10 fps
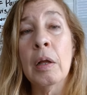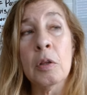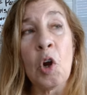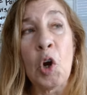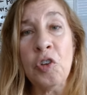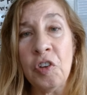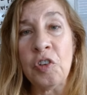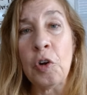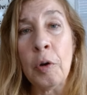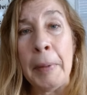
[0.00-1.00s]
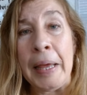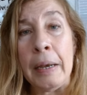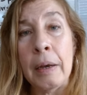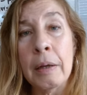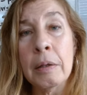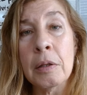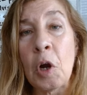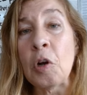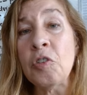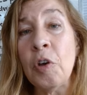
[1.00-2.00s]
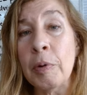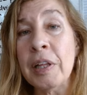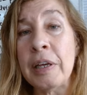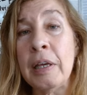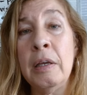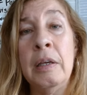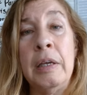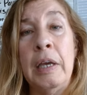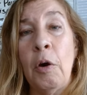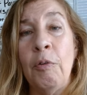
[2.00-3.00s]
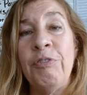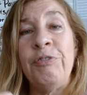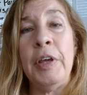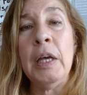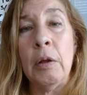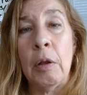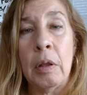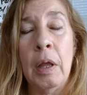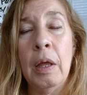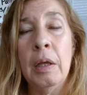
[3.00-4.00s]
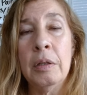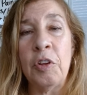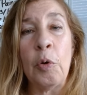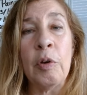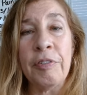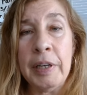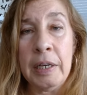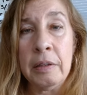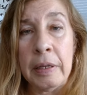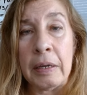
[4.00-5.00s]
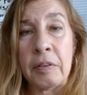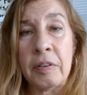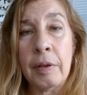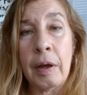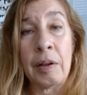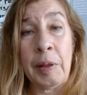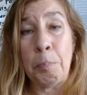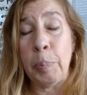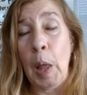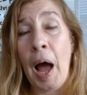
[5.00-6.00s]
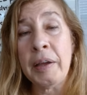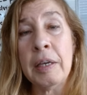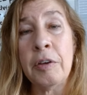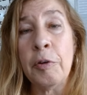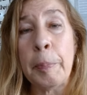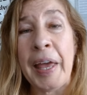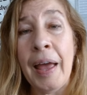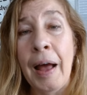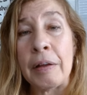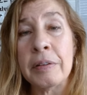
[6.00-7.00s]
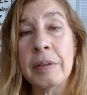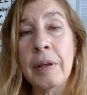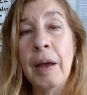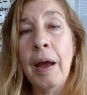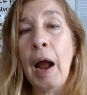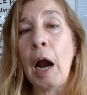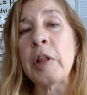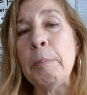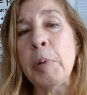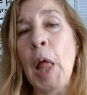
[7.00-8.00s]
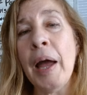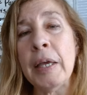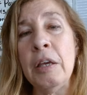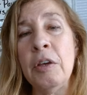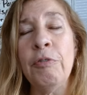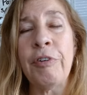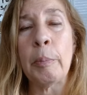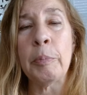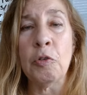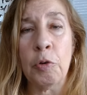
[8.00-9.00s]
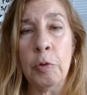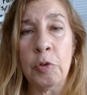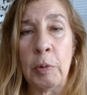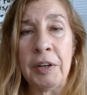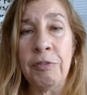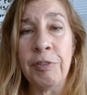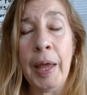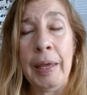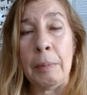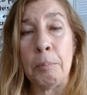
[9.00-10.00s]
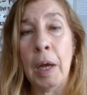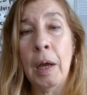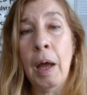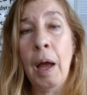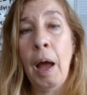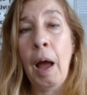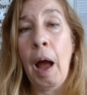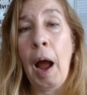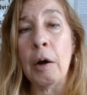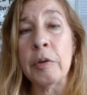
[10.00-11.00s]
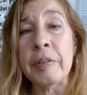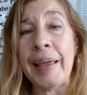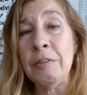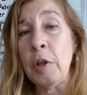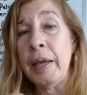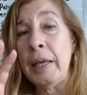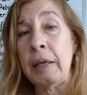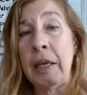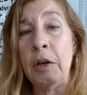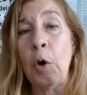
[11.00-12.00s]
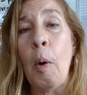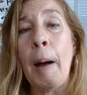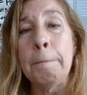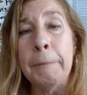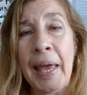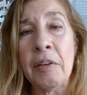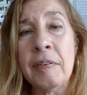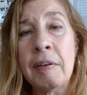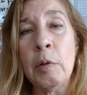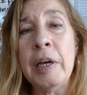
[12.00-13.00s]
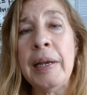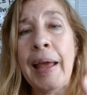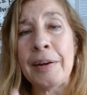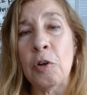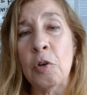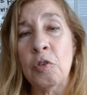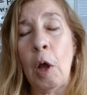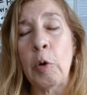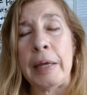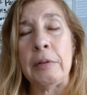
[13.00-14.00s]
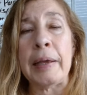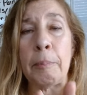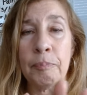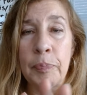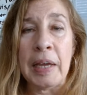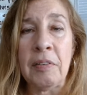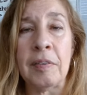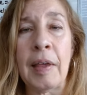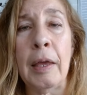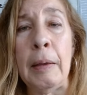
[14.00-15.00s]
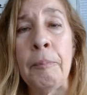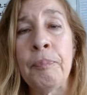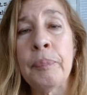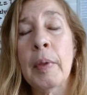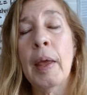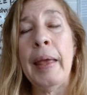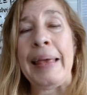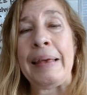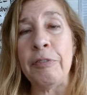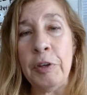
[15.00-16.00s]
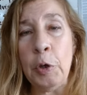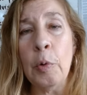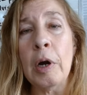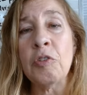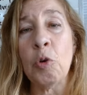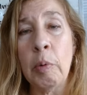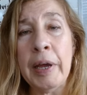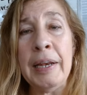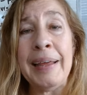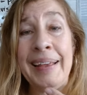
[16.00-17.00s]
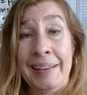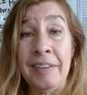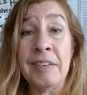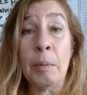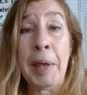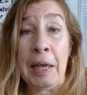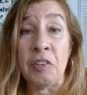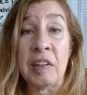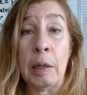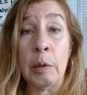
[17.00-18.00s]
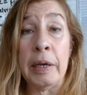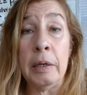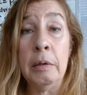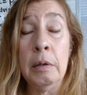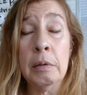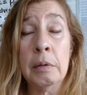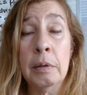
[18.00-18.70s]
learn discernment. Learn to really, you know, feel do you even need this? Are they blocking your path? Are blocking you from your true twin flame? Are they like, you know, a masculine energy? Okay, like let's say if your twin is a masculine,